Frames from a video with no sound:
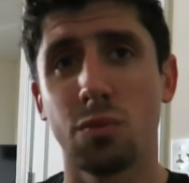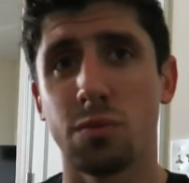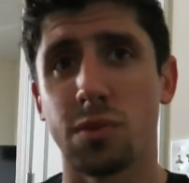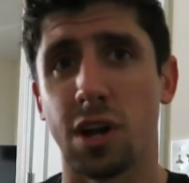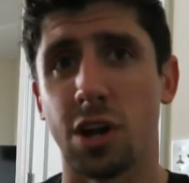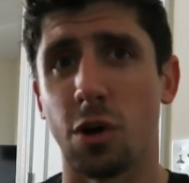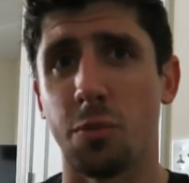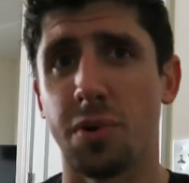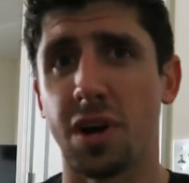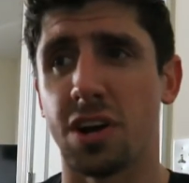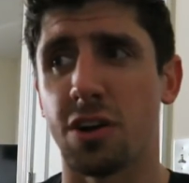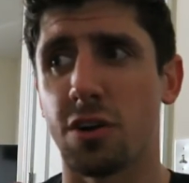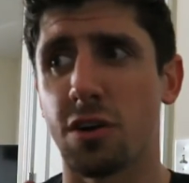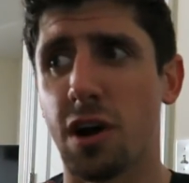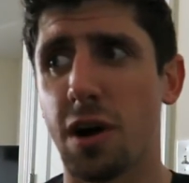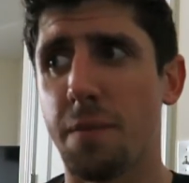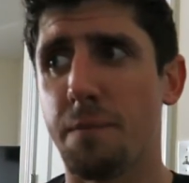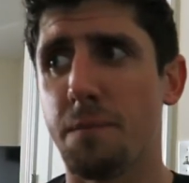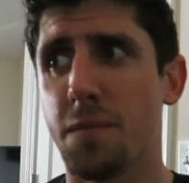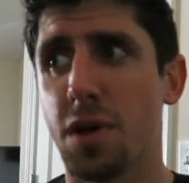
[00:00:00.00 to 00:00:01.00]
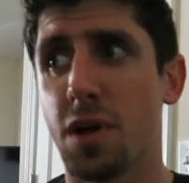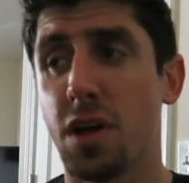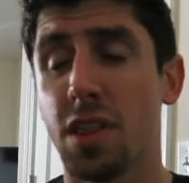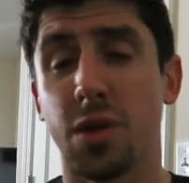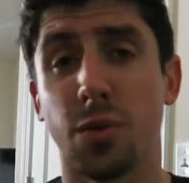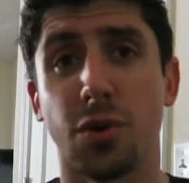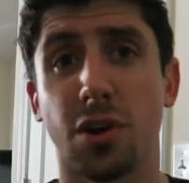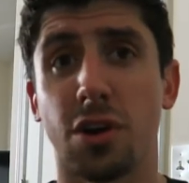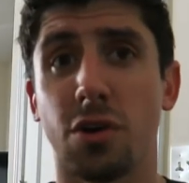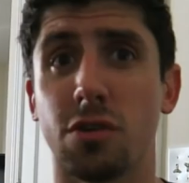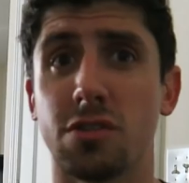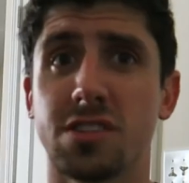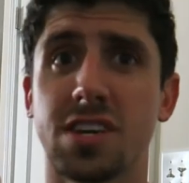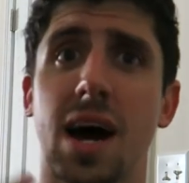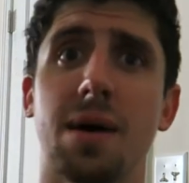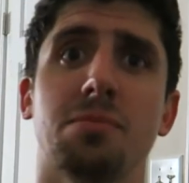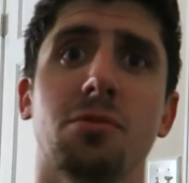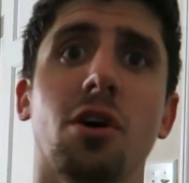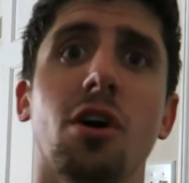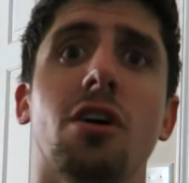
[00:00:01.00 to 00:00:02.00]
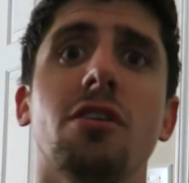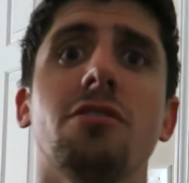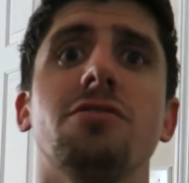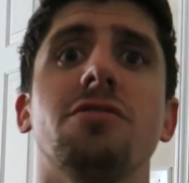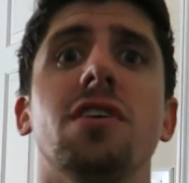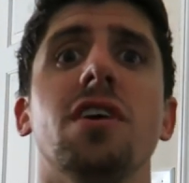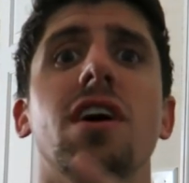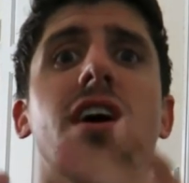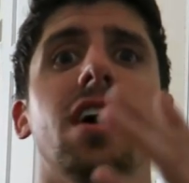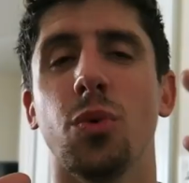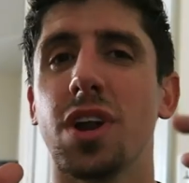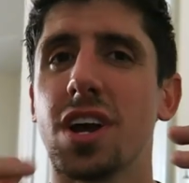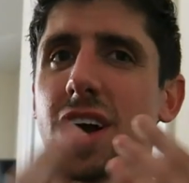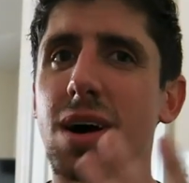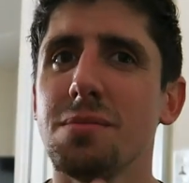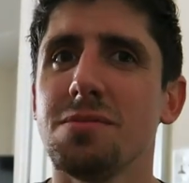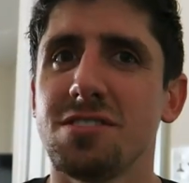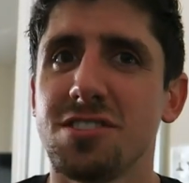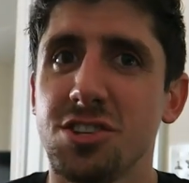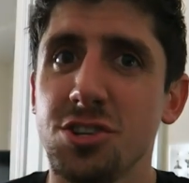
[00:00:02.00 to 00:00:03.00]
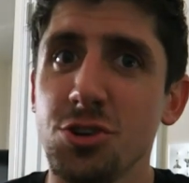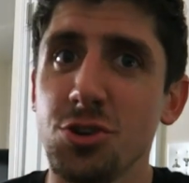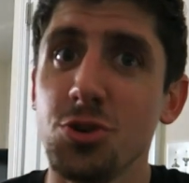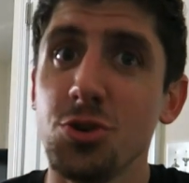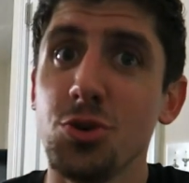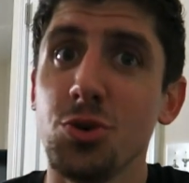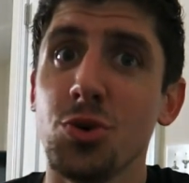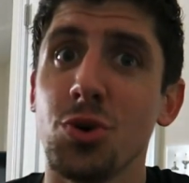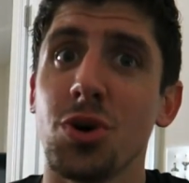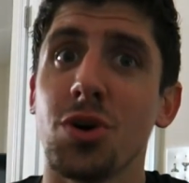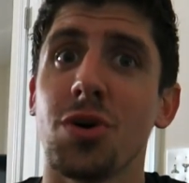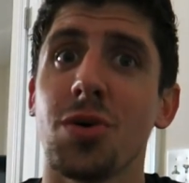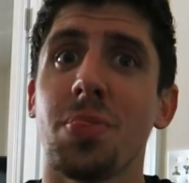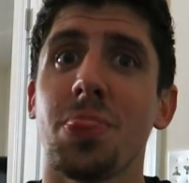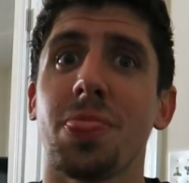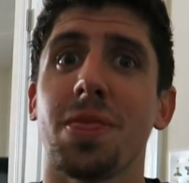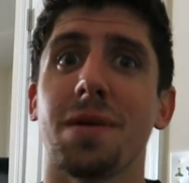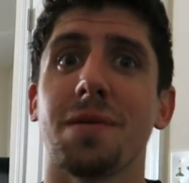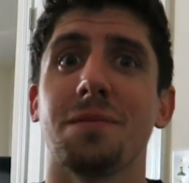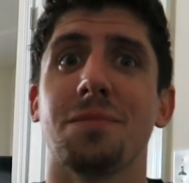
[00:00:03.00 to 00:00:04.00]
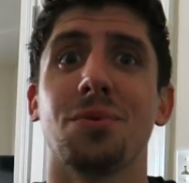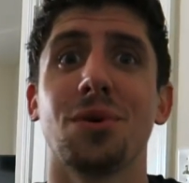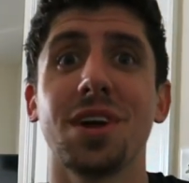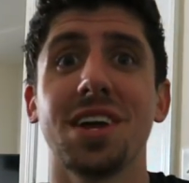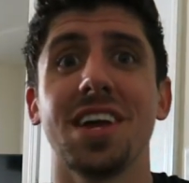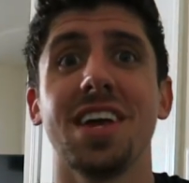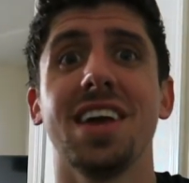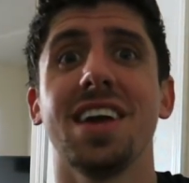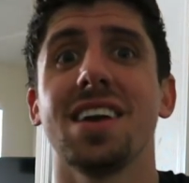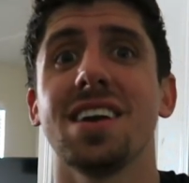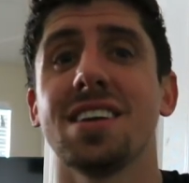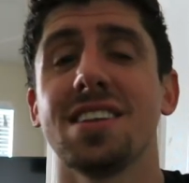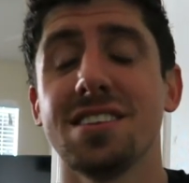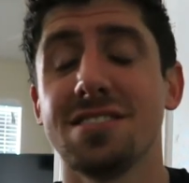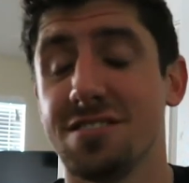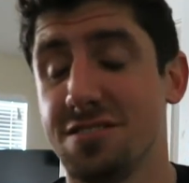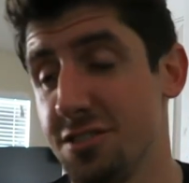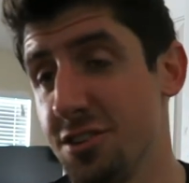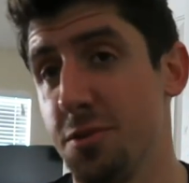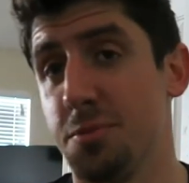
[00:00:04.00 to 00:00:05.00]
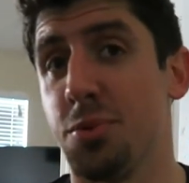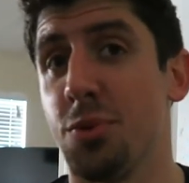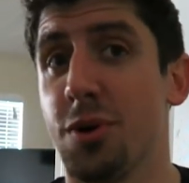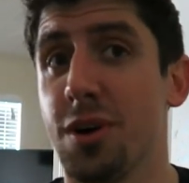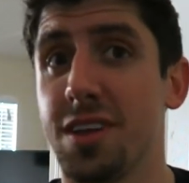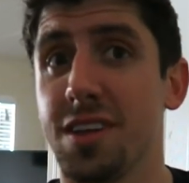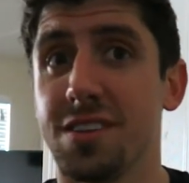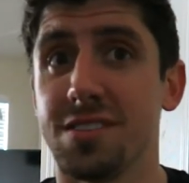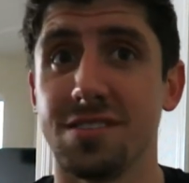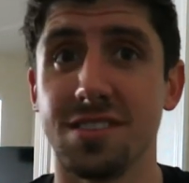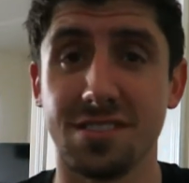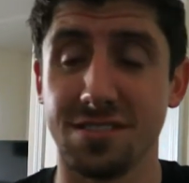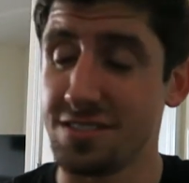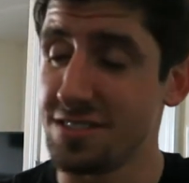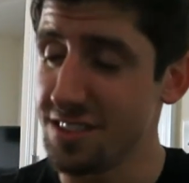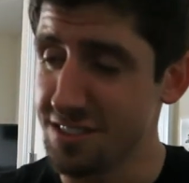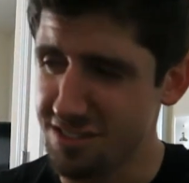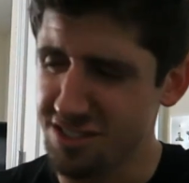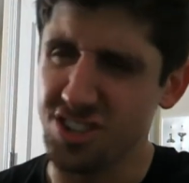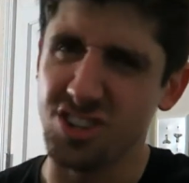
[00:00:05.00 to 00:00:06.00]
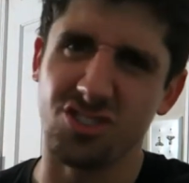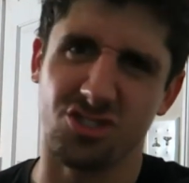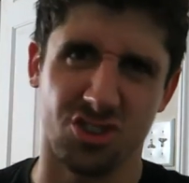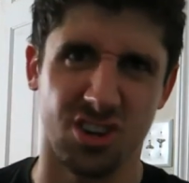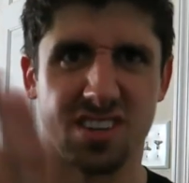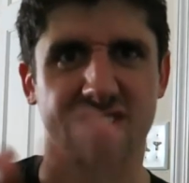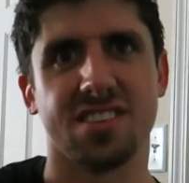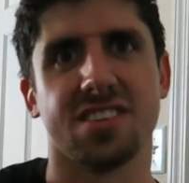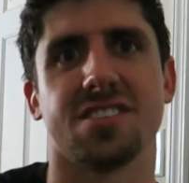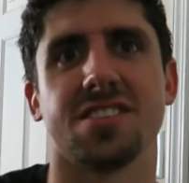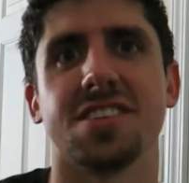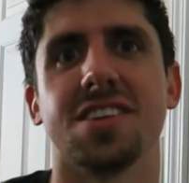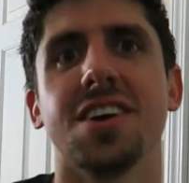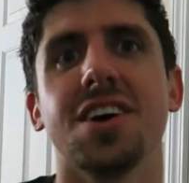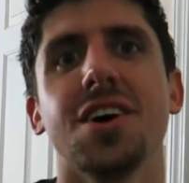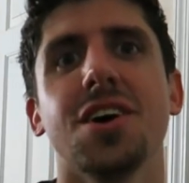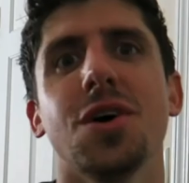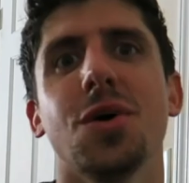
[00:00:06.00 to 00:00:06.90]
Gotta go pick her up. Then we're gonna go to Top Golf. When it comes to bringing, this is a good point. This is this is a good transition.